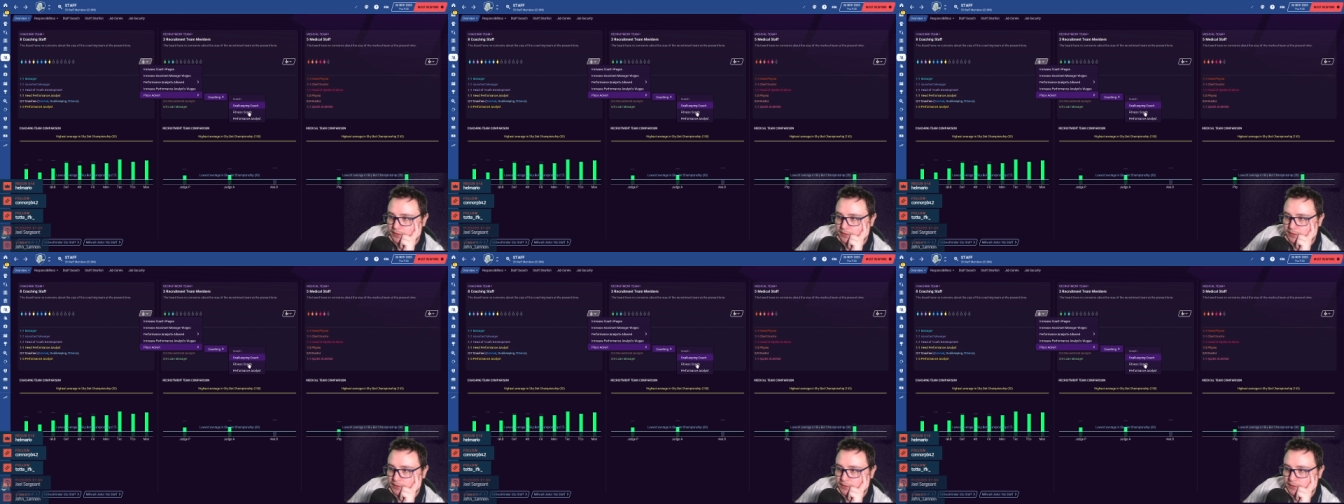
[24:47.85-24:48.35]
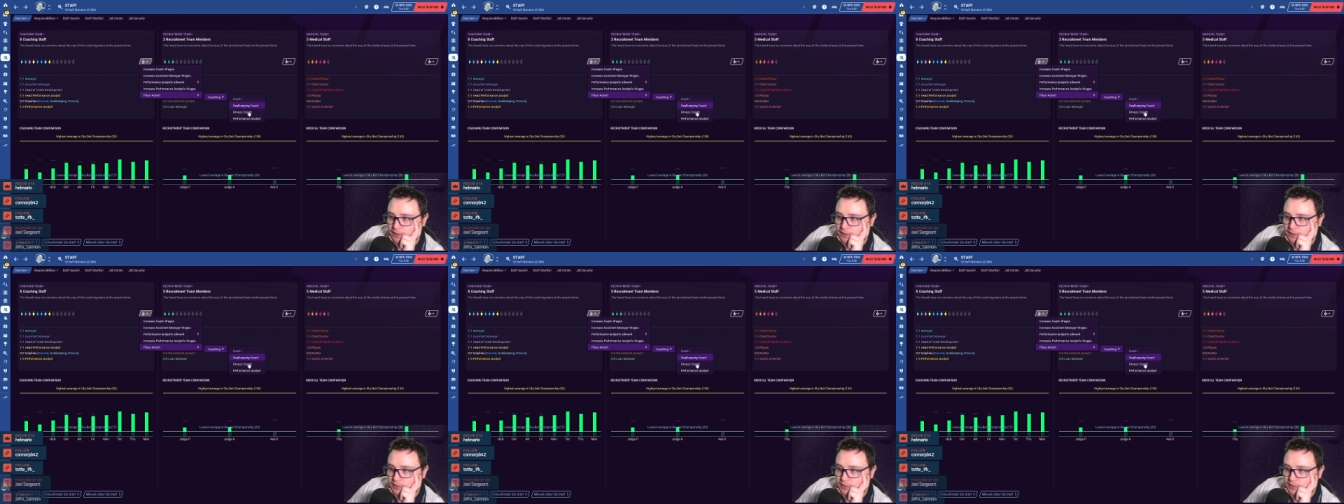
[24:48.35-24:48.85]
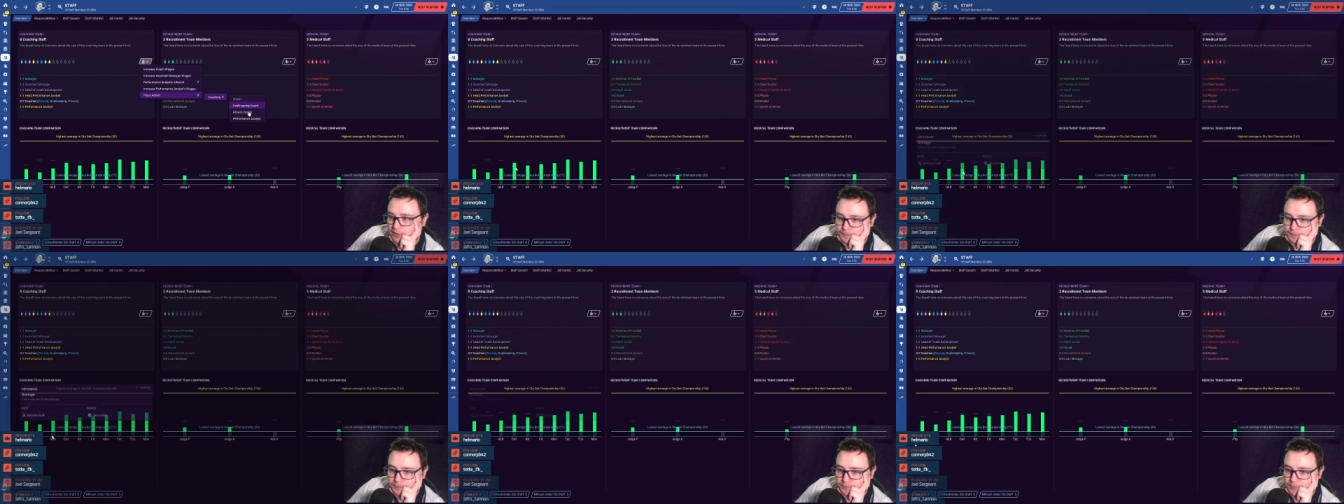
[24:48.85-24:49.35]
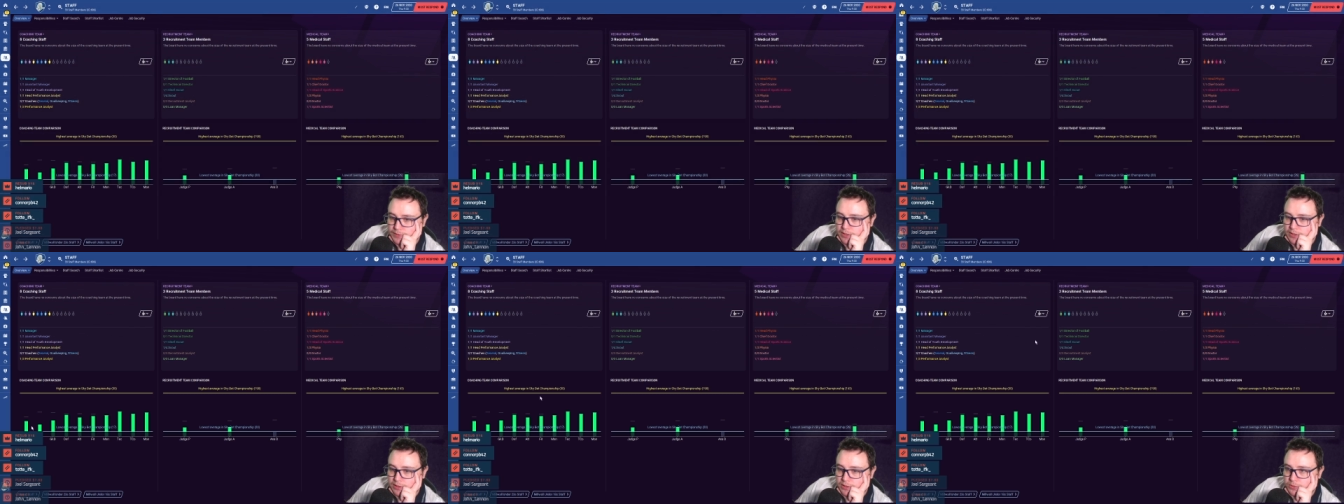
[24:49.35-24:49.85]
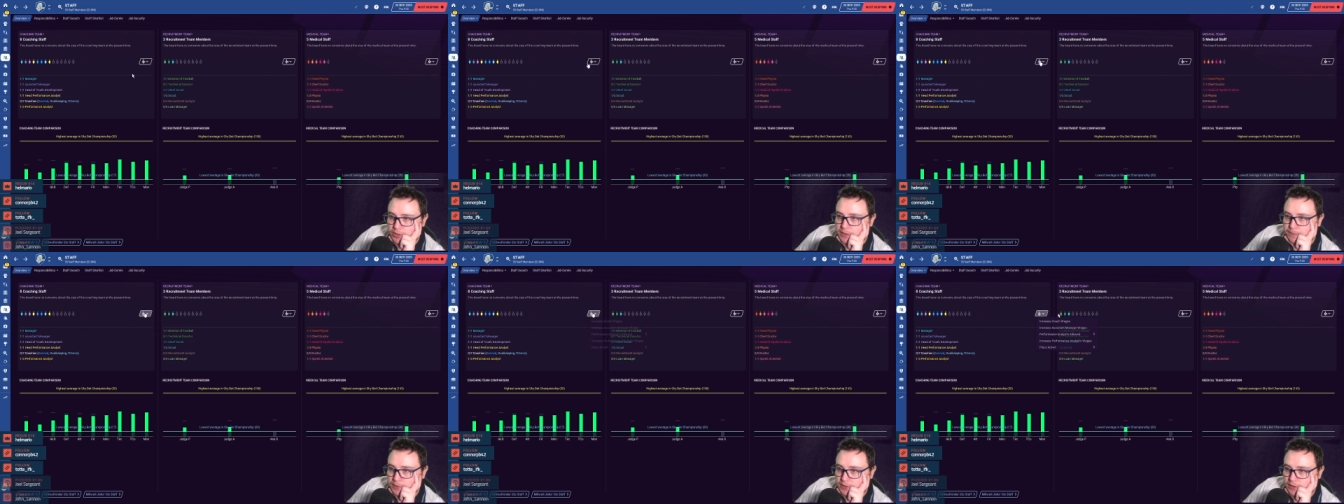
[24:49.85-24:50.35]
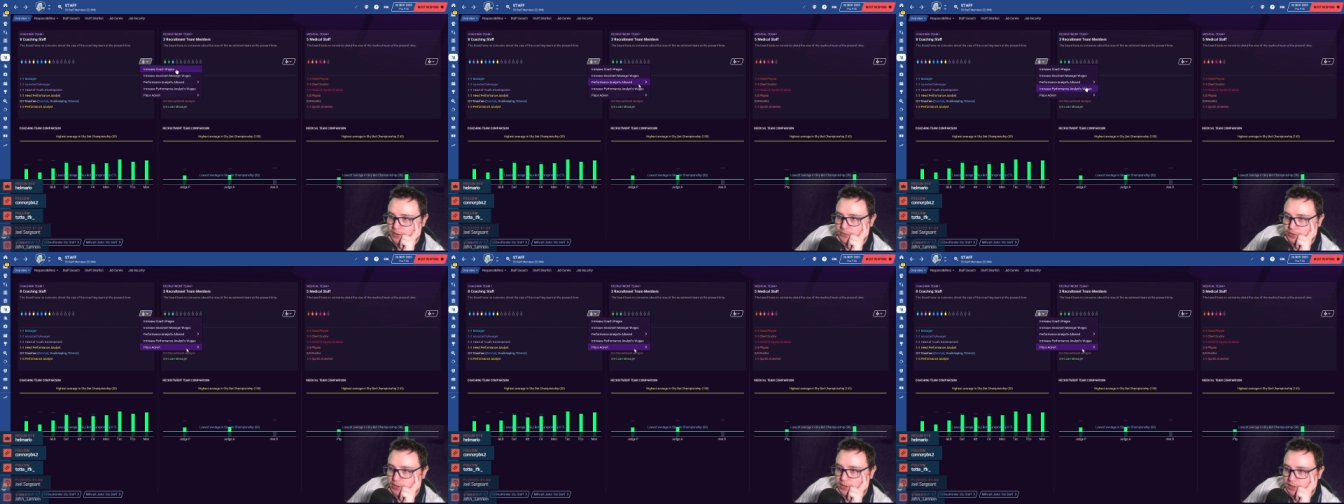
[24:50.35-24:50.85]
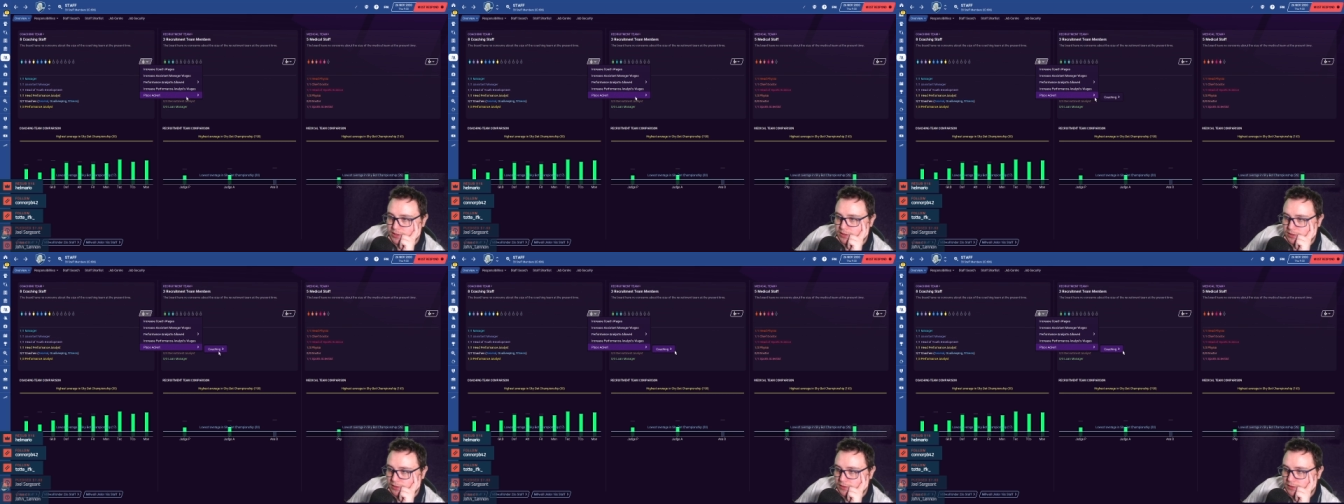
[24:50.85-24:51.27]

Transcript: Um, goalkeeper coach needed.